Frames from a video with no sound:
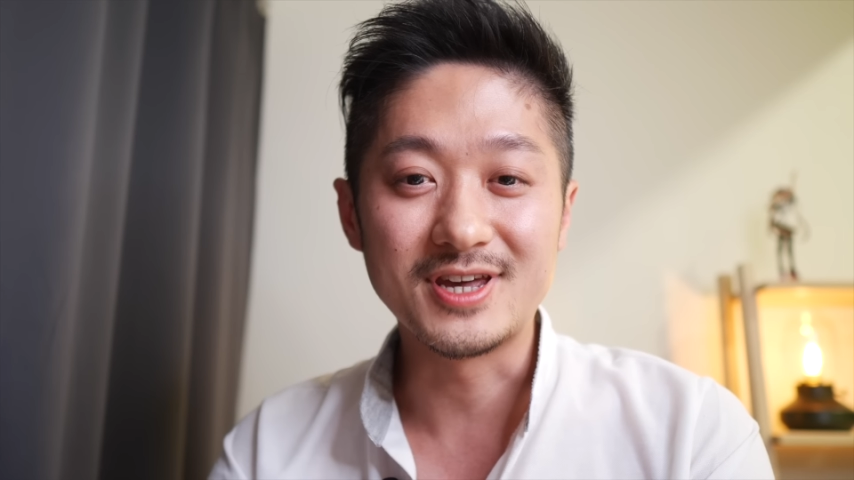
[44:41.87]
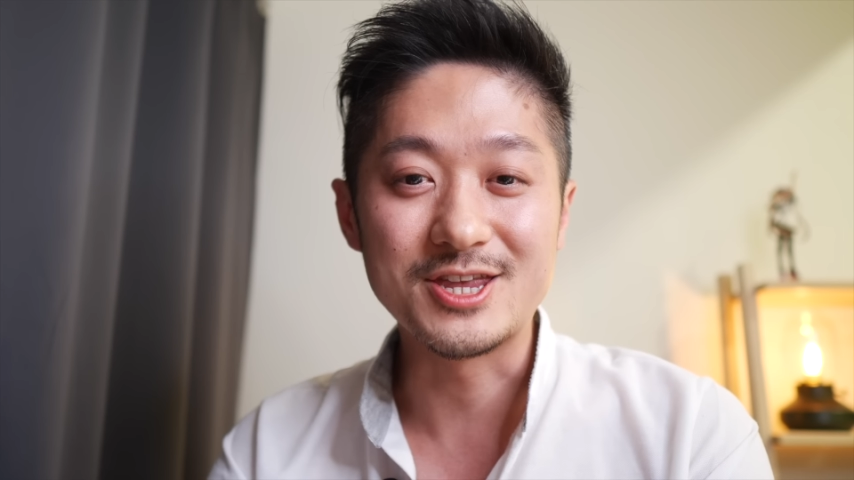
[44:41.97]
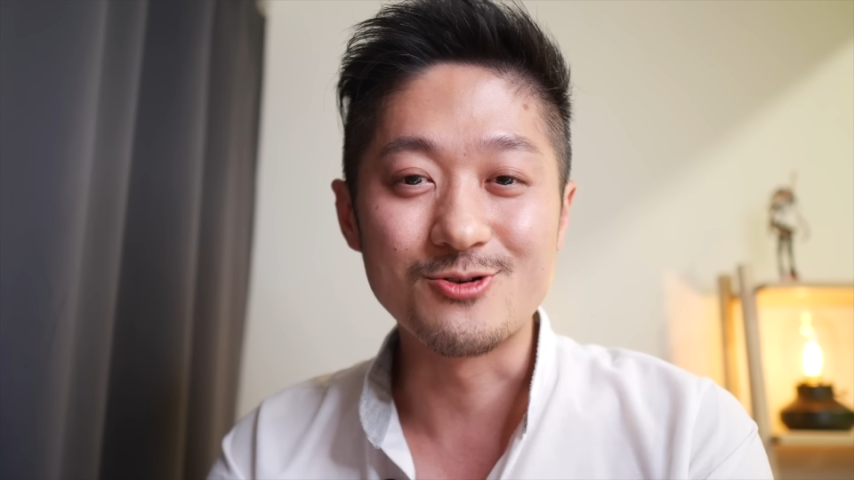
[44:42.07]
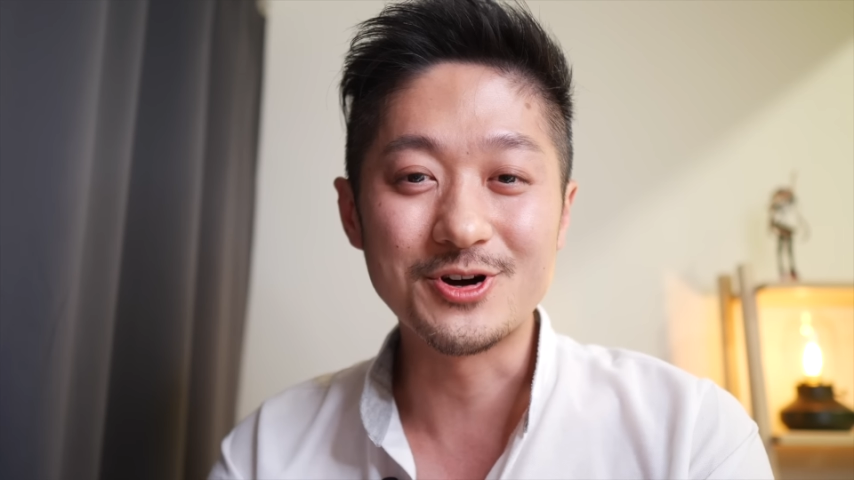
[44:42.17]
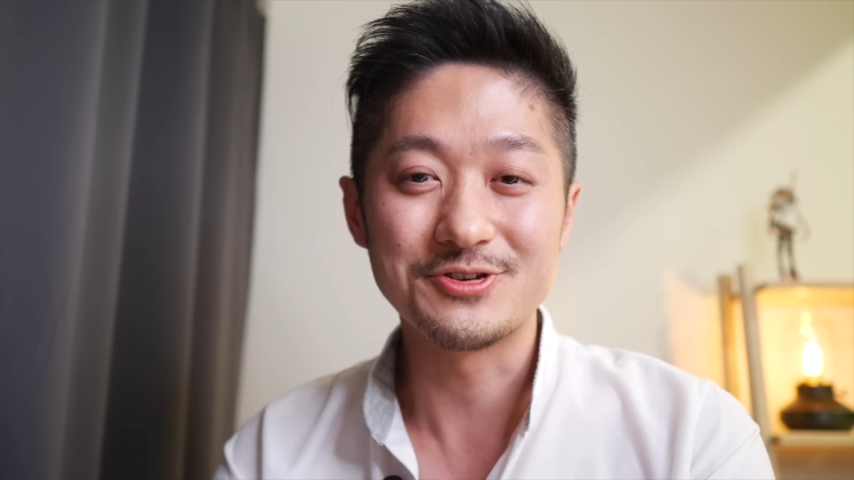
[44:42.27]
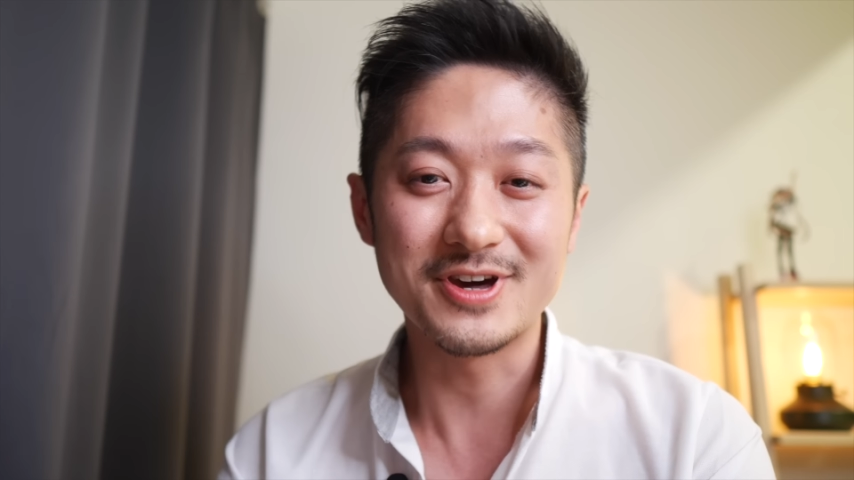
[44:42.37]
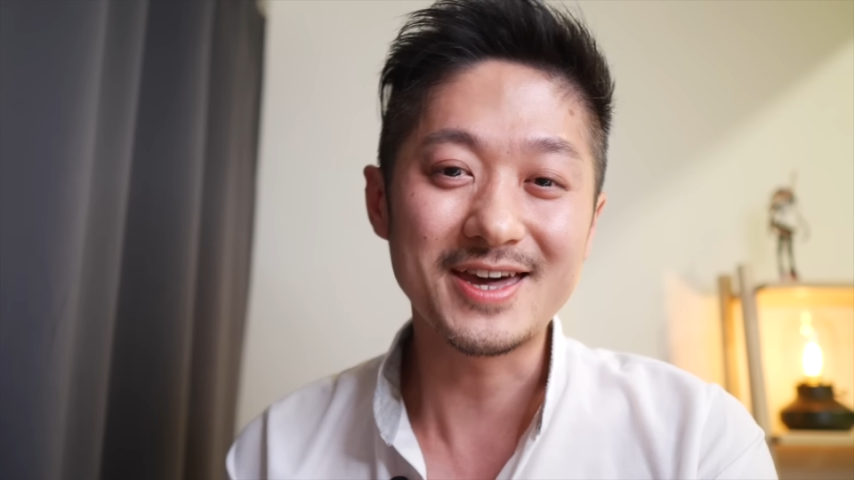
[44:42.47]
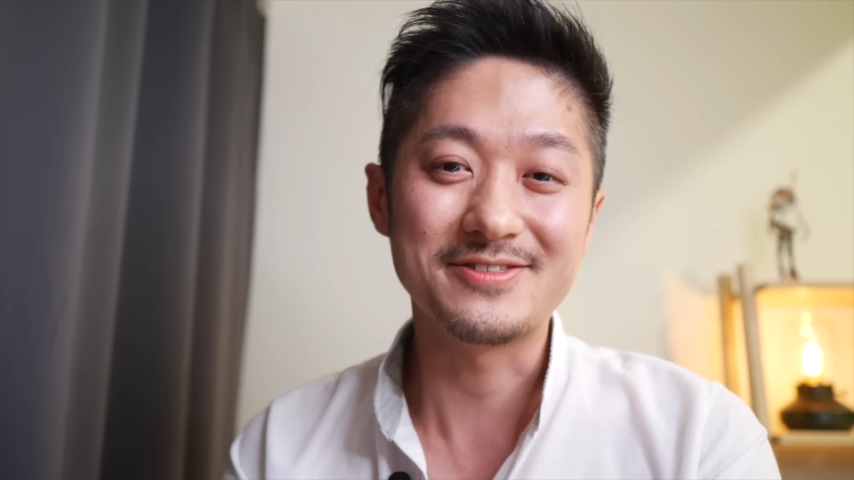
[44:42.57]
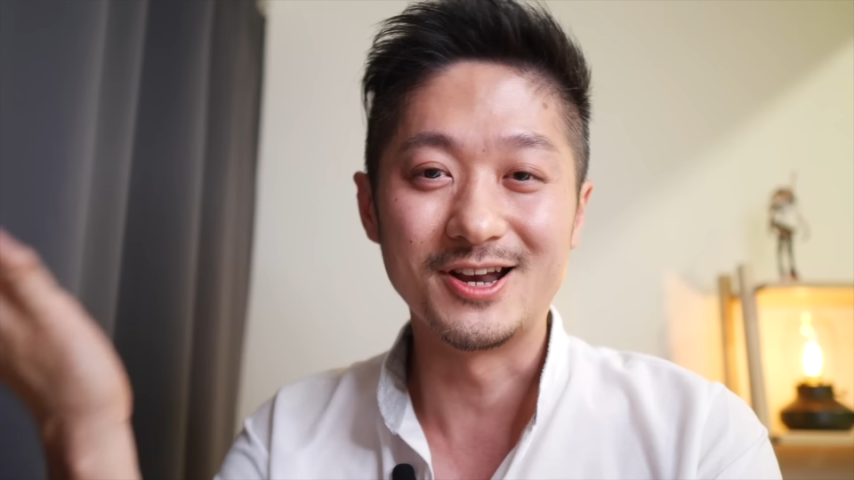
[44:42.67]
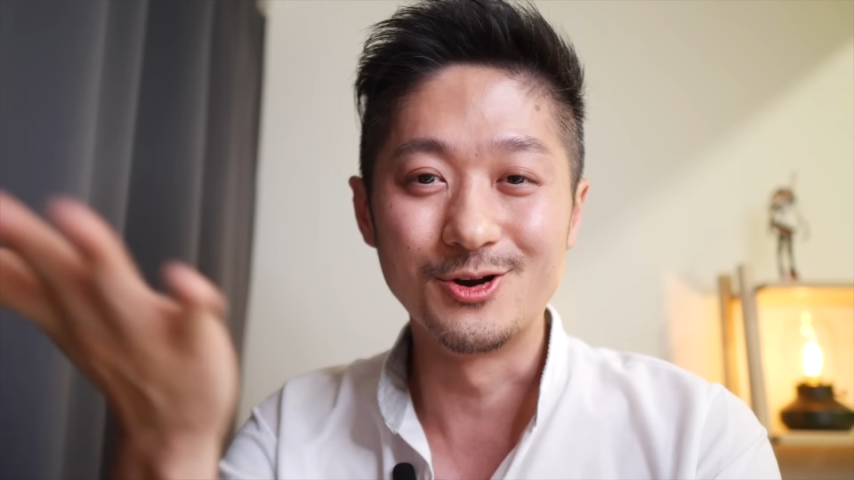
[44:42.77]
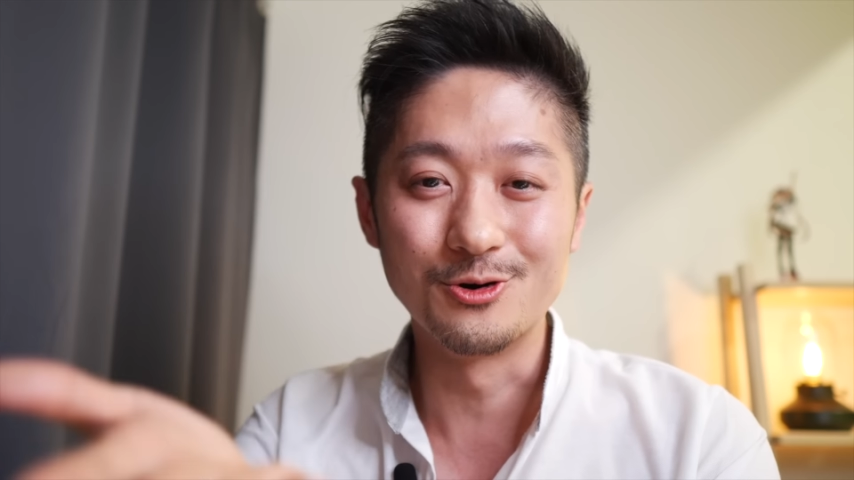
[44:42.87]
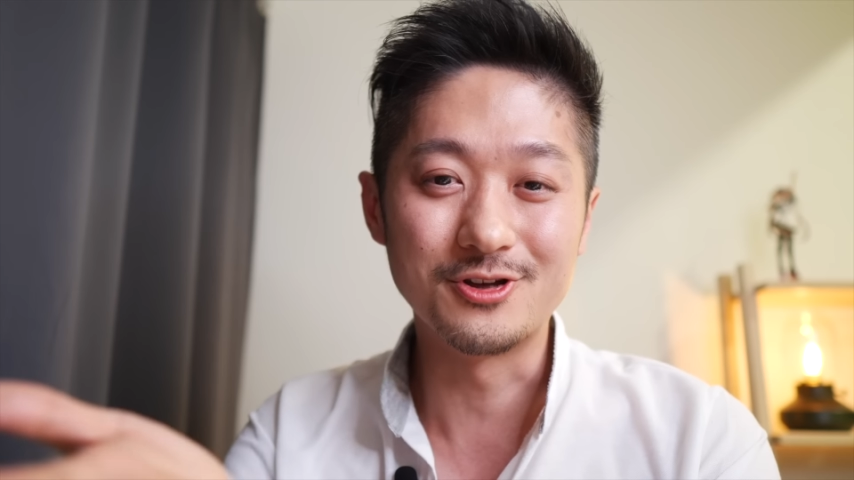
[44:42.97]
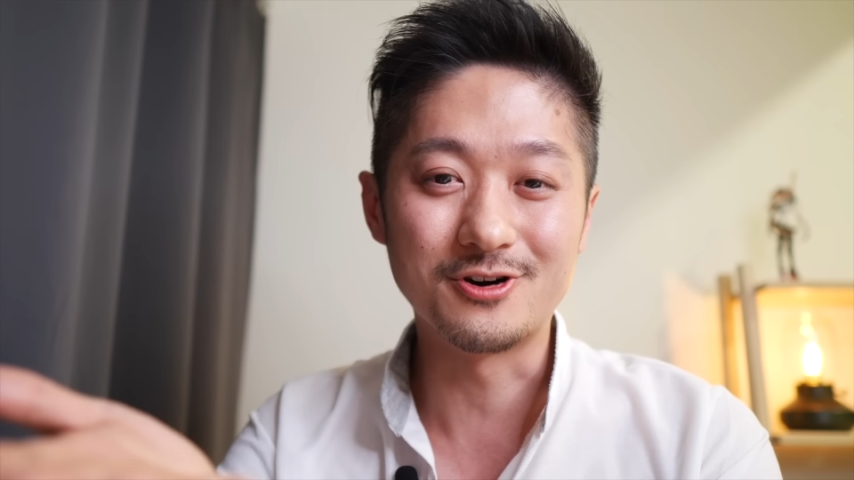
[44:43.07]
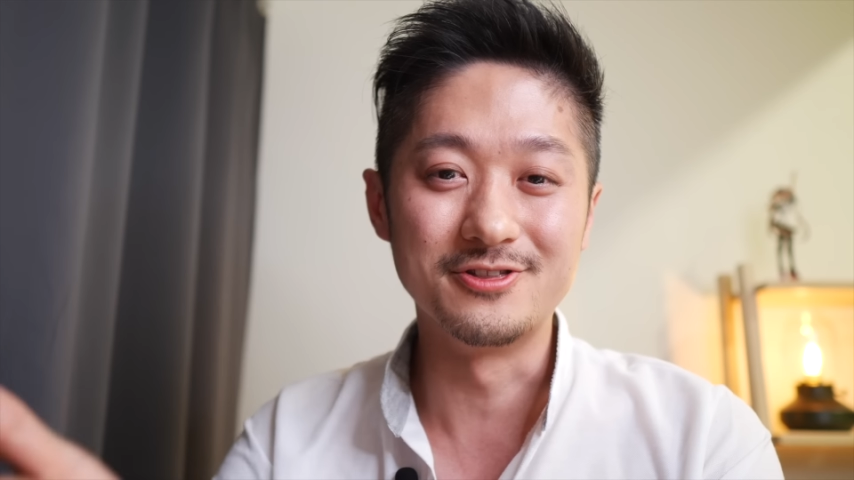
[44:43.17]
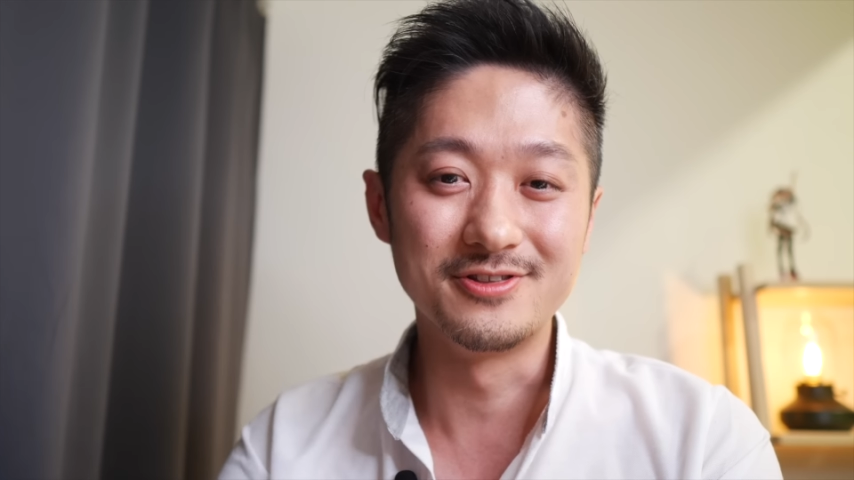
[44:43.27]
and you want to add that load
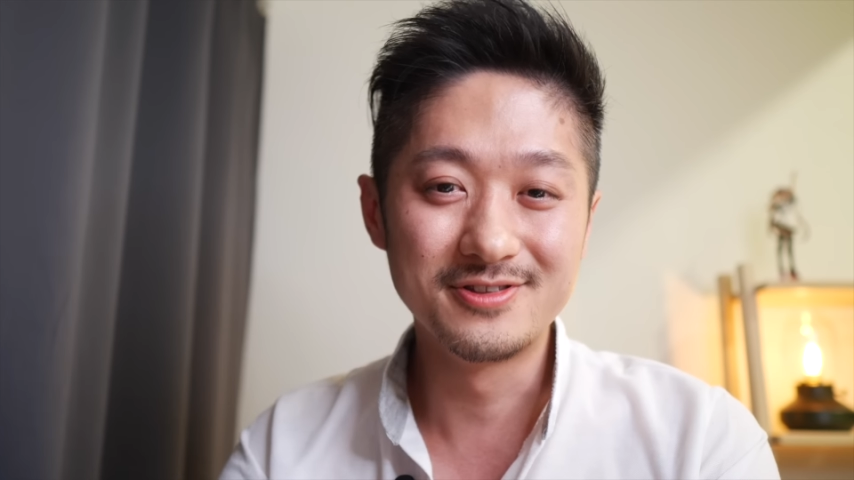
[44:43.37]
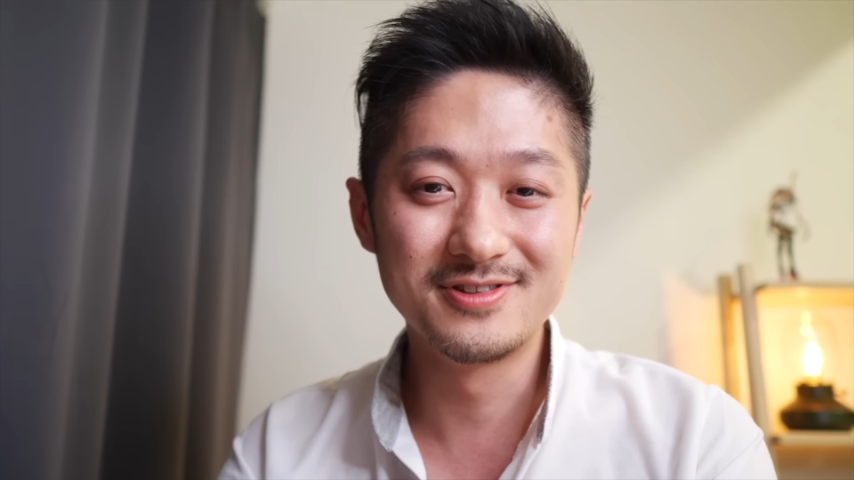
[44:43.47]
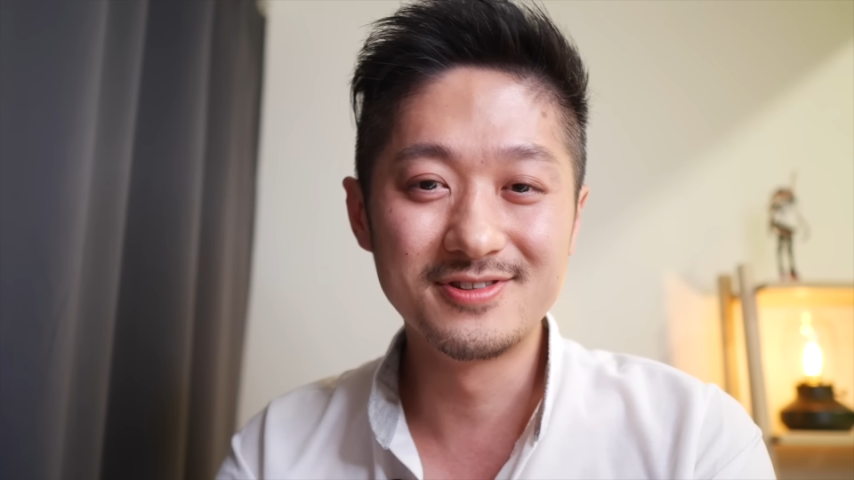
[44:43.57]
on.